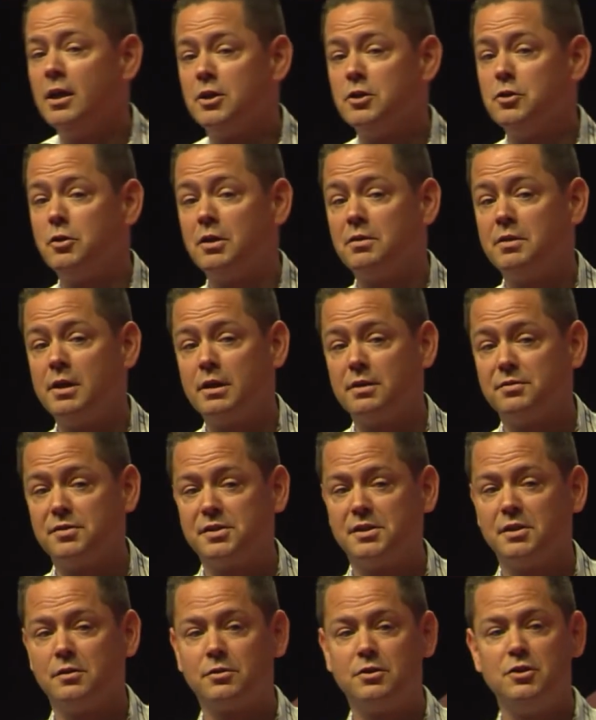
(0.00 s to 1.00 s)
You can think of
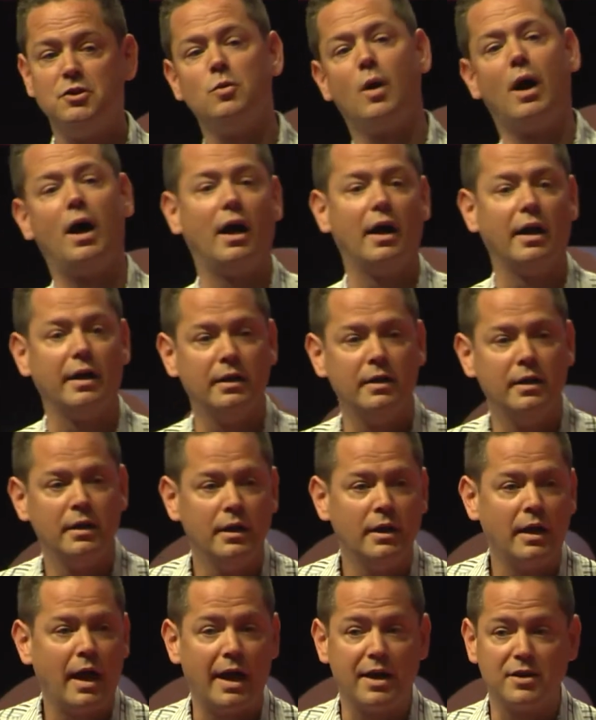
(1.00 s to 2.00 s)
Silk UI
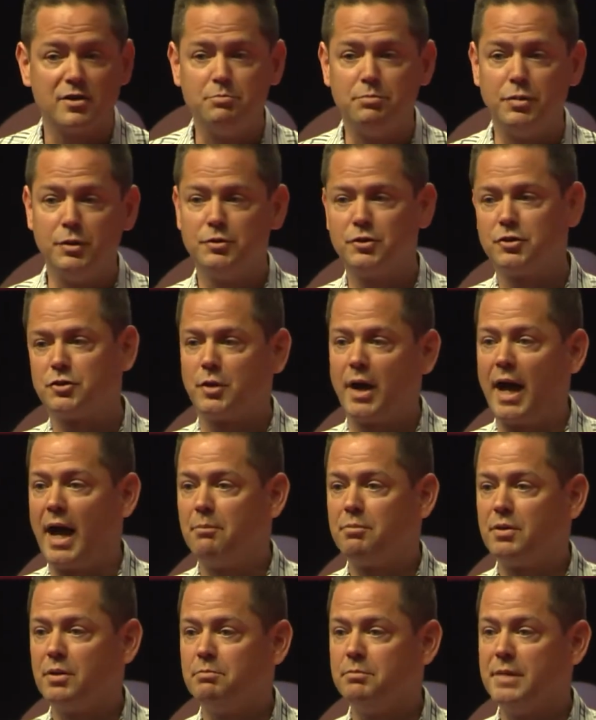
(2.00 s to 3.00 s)
as
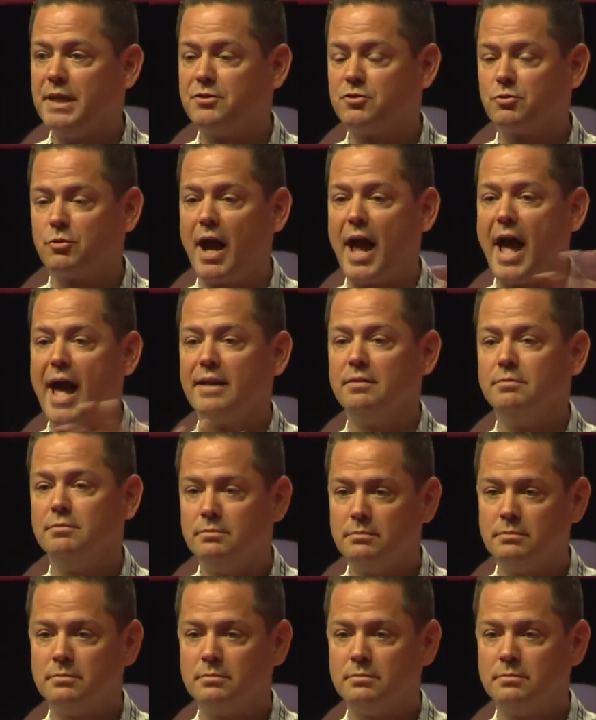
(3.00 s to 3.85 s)
Bootstrap meets Rad.